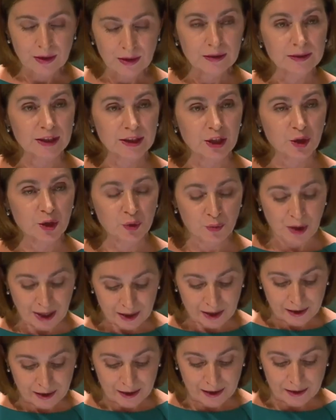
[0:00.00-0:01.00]
The EU
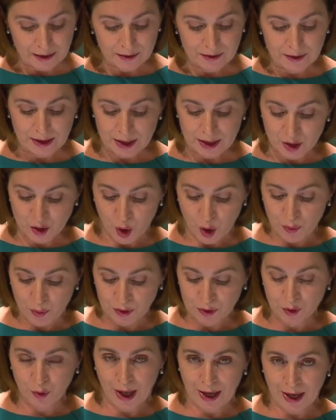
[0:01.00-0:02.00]
market is
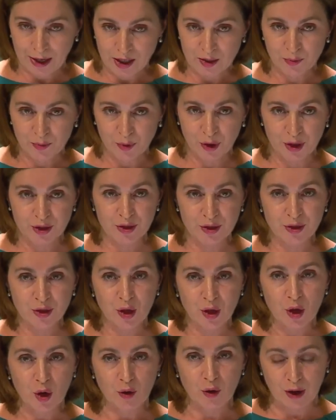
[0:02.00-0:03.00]
open to exports
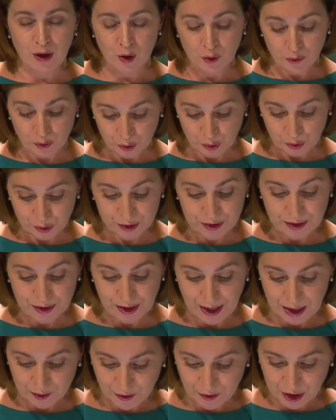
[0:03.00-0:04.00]
of our fruit
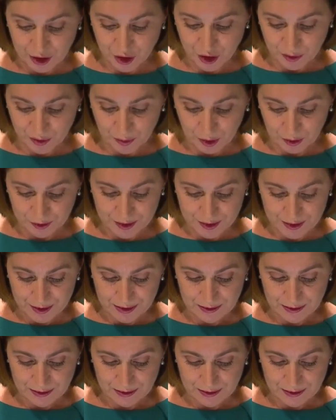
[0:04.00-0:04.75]
and vegetables.